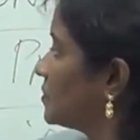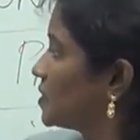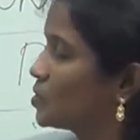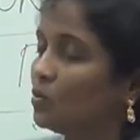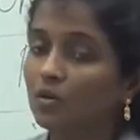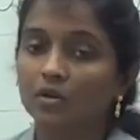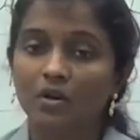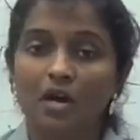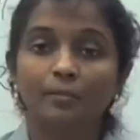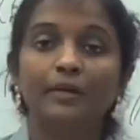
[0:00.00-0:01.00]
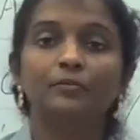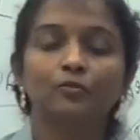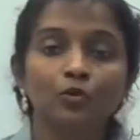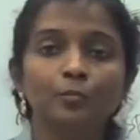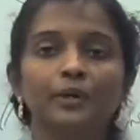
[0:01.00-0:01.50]
So carbon
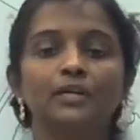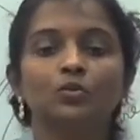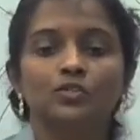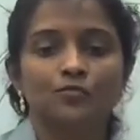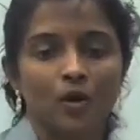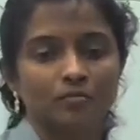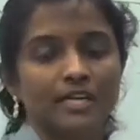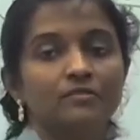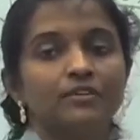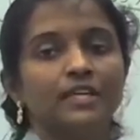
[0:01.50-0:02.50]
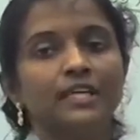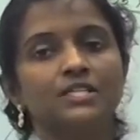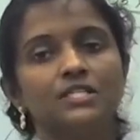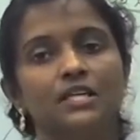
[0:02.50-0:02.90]
footprint was formed. Every nation,